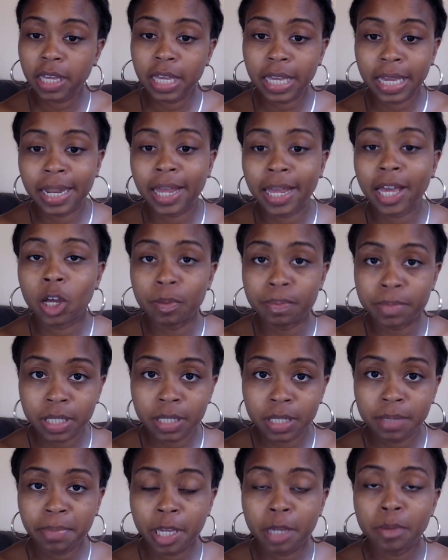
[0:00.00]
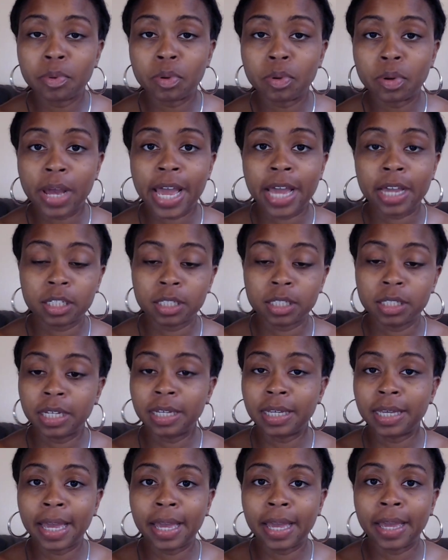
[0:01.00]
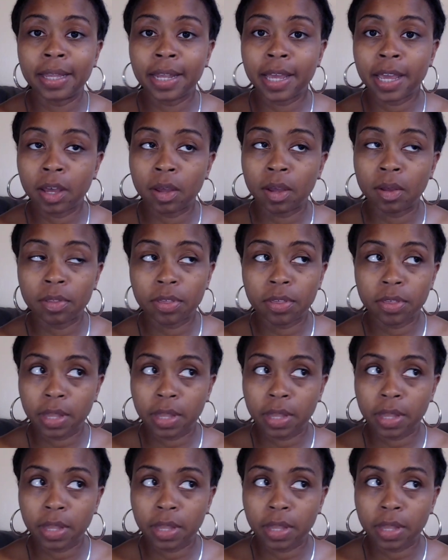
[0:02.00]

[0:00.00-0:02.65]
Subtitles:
and helped people actually gain health.